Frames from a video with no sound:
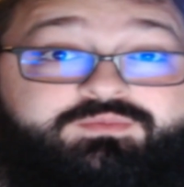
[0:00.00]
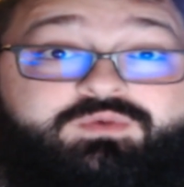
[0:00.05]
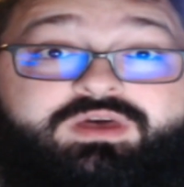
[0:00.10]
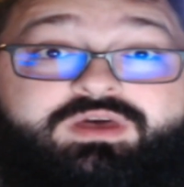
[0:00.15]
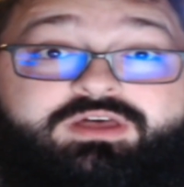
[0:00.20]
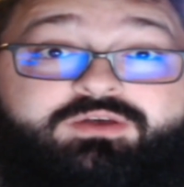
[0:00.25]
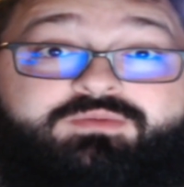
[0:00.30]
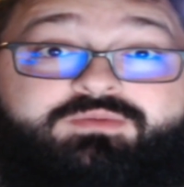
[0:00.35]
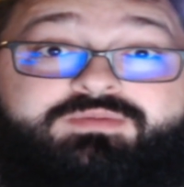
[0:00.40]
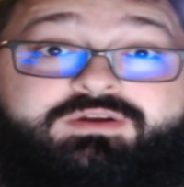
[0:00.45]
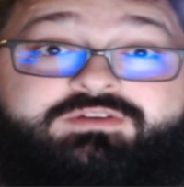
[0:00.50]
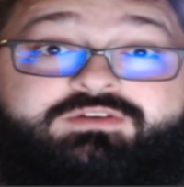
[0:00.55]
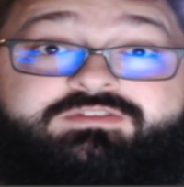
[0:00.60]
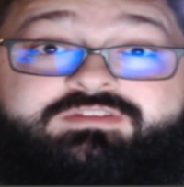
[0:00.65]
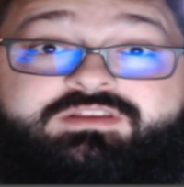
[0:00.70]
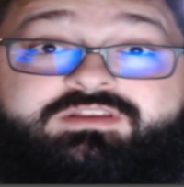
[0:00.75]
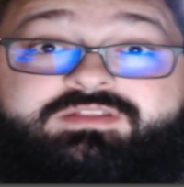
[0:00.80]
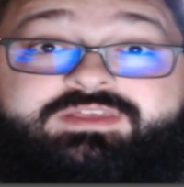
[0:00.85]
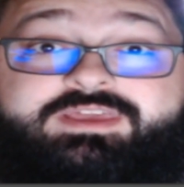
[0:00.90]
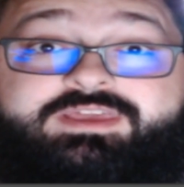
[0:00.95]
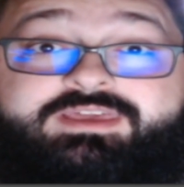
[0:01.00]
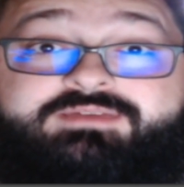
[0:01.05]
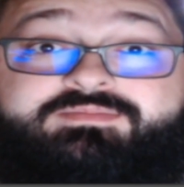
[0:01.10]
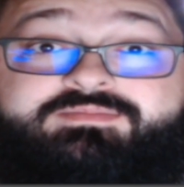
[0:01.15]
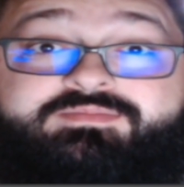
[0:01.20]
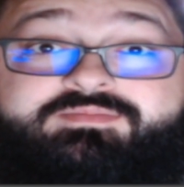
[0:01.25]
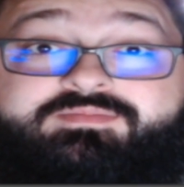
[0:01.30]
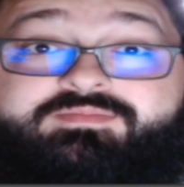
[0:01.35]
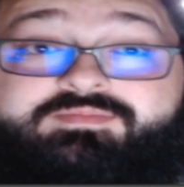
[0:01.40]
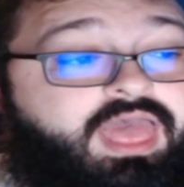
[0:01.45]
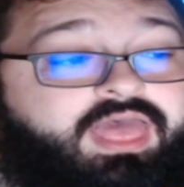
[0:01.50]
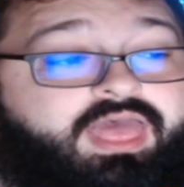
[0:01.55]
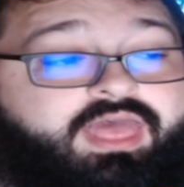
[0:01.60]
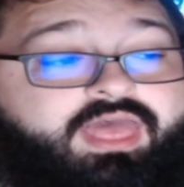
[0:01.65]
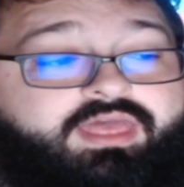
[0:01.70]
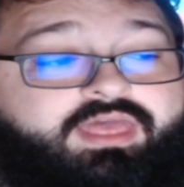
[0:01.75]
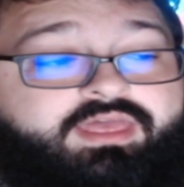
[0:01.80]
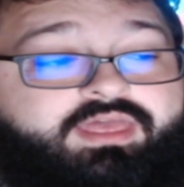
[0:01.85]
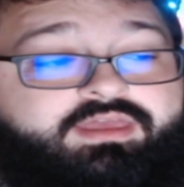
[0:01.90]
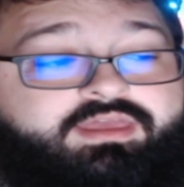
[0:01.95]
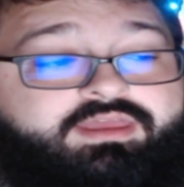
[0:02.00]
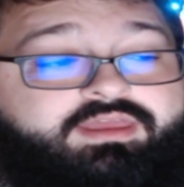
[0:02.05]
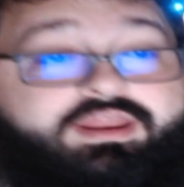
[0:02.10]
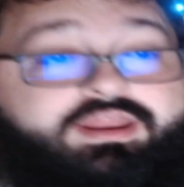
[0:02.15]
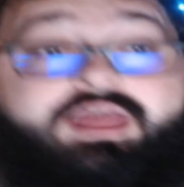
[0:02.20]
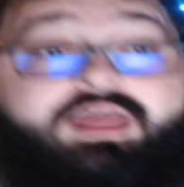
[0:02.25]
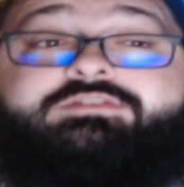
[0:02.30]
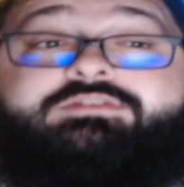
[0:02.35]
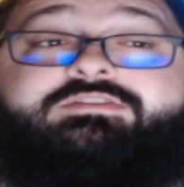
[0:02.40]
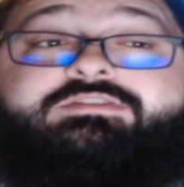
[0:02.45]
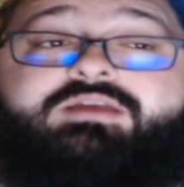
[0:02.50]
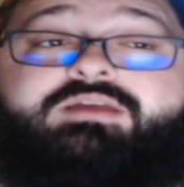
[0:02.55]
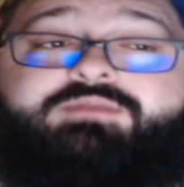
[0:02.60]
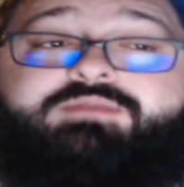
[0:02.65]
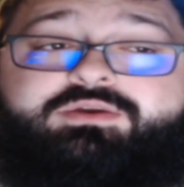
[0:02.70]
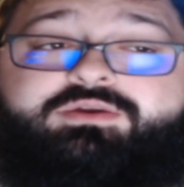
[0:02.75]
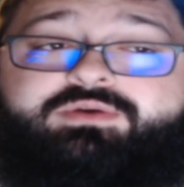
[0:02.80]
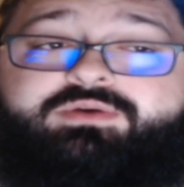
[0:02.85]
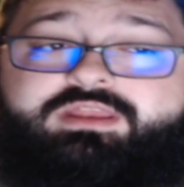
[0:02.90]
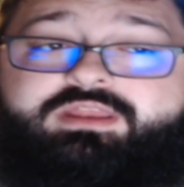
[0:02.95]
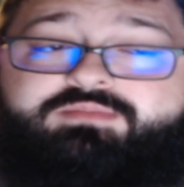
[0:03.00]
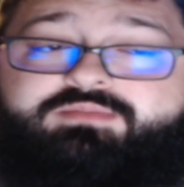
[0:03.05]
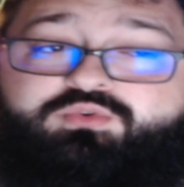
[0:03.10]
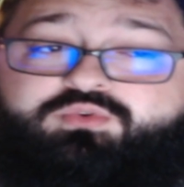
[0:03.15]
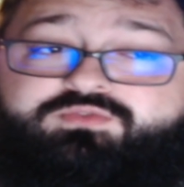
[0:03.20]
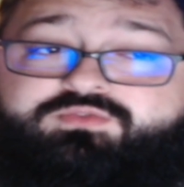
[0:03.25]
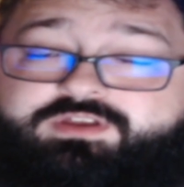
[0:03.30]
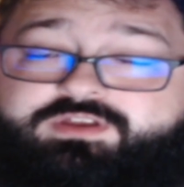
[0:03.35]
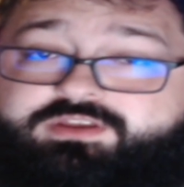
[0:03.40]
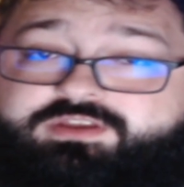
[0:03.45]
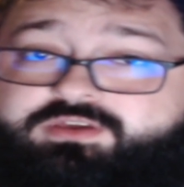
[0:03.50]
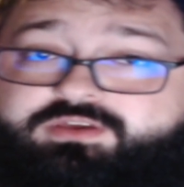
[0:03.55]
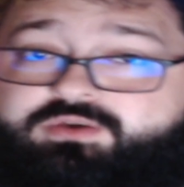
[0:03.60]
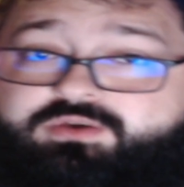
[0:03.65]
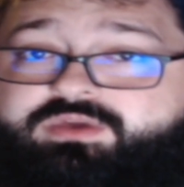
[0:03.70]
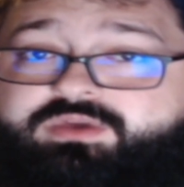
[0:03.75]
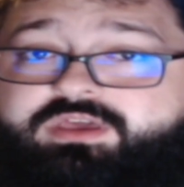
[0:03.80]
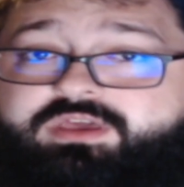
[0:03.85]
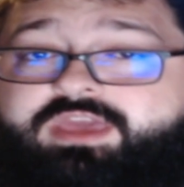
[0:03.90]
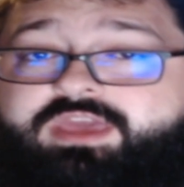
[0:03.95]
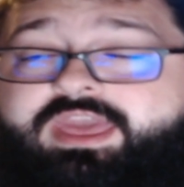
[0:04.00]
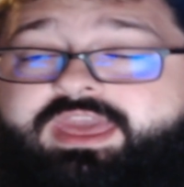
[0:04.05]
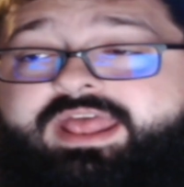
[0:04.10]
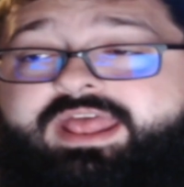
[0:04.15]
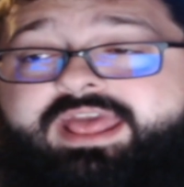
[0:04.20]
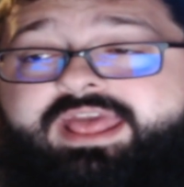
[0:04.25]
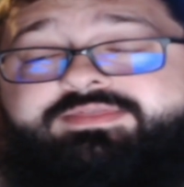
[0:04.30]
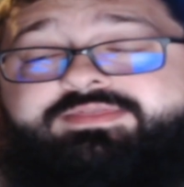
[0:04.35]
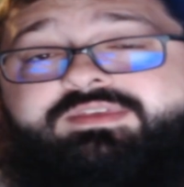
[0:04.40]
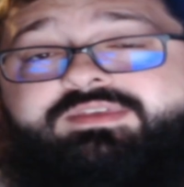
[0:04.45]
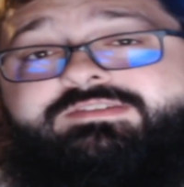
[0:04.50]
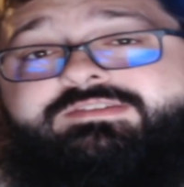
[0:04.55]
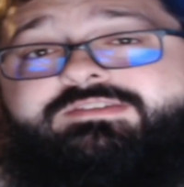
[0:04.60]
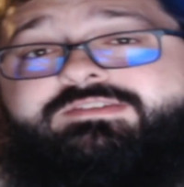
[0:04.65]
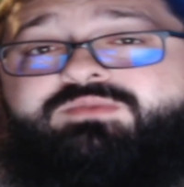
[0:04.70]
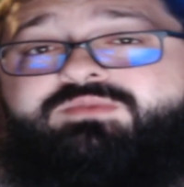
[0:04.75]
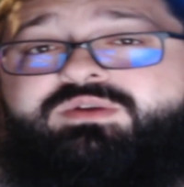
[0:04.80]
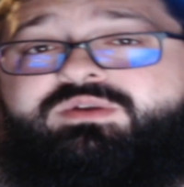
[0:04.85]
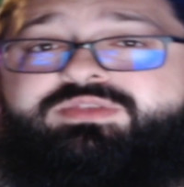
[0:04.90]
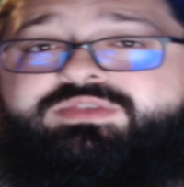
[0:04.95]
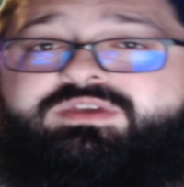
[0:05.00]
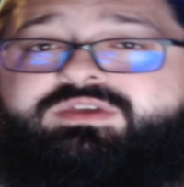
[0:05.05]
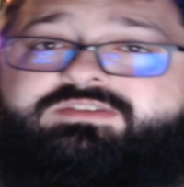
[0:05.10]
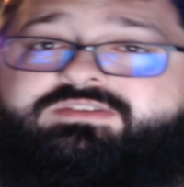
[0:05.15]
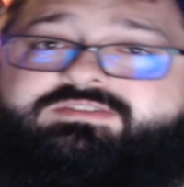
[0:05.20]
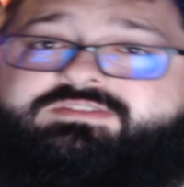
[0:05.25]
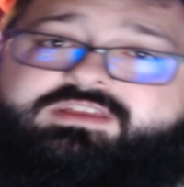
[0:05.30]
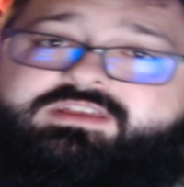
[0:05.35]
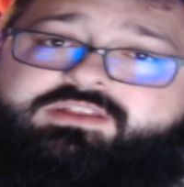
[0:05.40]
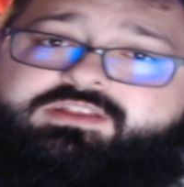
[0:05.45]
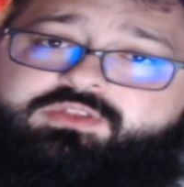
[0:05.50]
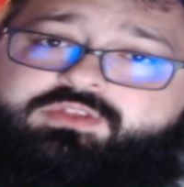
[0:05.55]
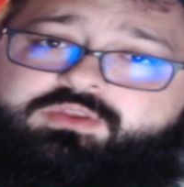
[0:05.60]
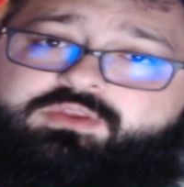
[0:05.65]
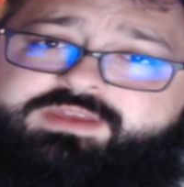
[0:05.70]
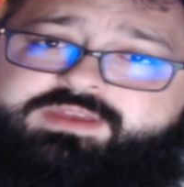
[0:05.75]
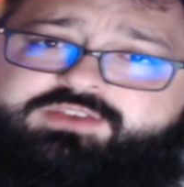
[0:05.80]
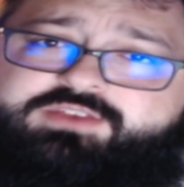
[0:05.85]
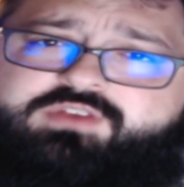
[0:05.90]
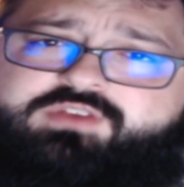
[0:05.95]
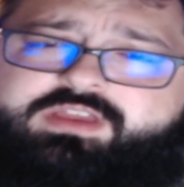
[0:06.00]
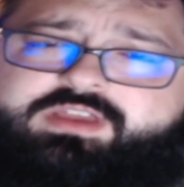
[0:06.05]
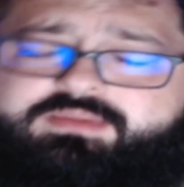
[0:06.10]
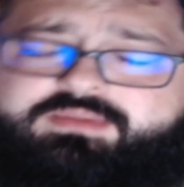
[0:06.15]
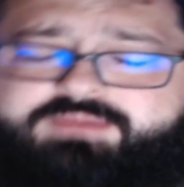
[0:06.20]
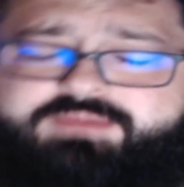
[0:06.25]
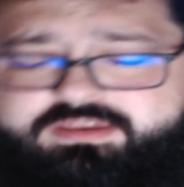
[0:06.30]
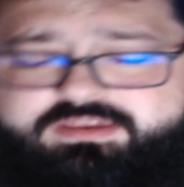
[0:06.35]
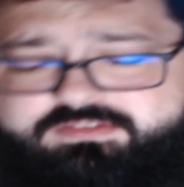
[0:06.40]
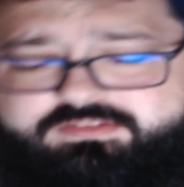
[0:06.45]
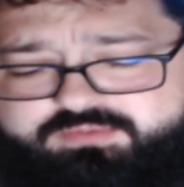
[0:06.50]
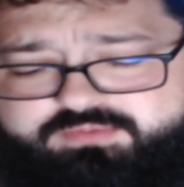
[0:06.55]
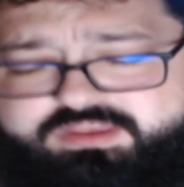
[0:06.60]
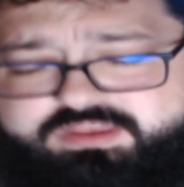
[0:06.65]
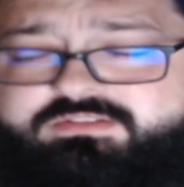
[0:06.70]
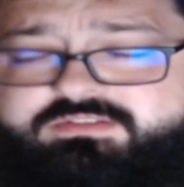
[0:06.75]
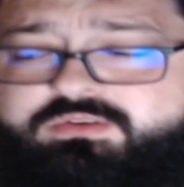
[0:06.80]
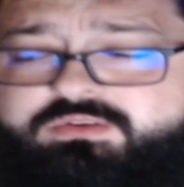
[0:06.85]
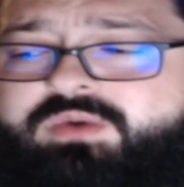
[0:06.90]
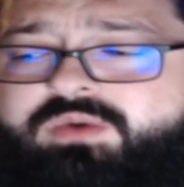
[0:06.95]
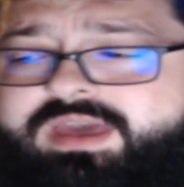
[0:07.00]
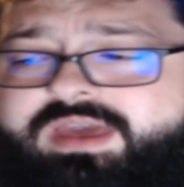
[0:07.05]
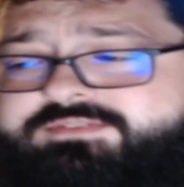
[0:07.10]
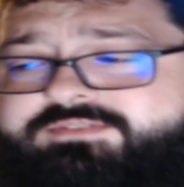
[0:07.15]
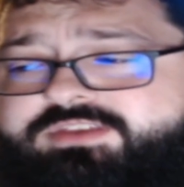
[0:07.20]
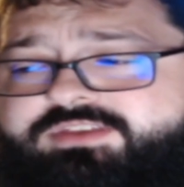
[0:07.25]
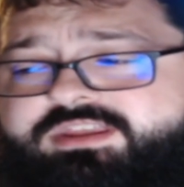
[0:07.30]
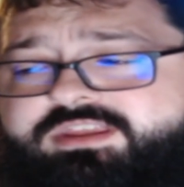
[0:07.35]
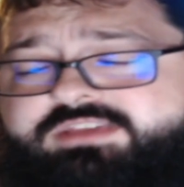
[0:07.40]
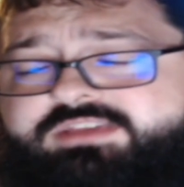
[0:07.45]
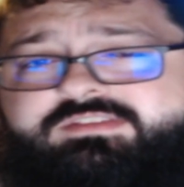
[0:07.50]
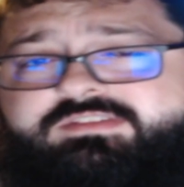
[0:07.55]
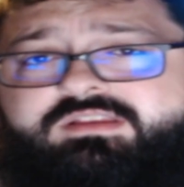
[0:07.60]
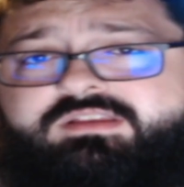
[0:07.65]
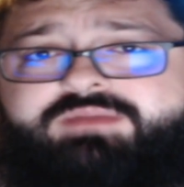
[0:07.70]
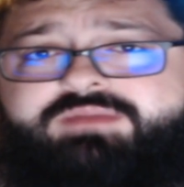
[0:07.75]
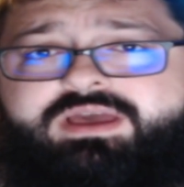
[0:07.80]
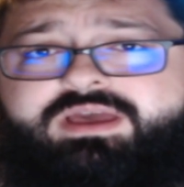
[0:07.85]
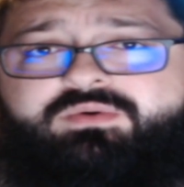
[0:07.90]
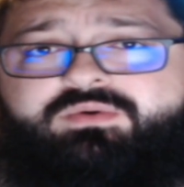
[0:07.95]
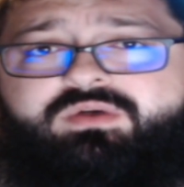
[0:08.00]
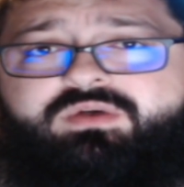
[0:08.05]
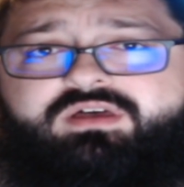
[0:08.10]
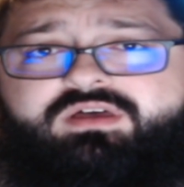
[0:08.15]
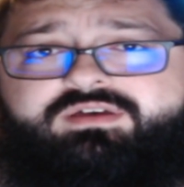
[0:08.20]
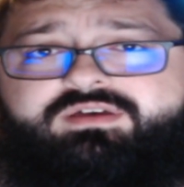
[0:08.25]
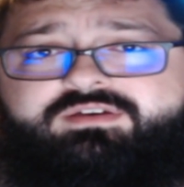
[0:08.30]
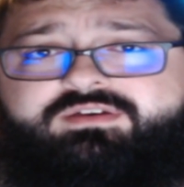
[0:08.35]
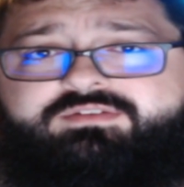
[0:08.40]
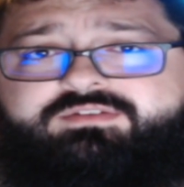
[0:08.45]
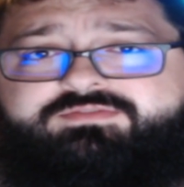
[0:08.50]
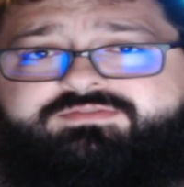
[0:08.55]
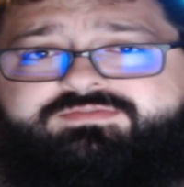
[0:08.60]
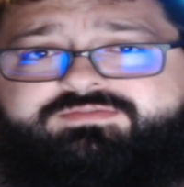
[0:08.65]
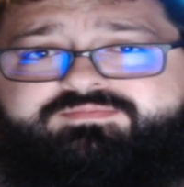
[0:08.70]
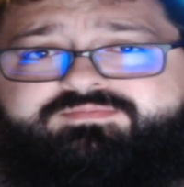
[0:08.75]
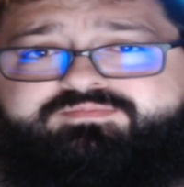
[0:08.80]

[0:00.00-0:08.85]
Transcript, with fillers: well, personally. Now it's time to go ahead and move on to Koga, and, and this is where things get a little bit tricky, because we do have a decent amount of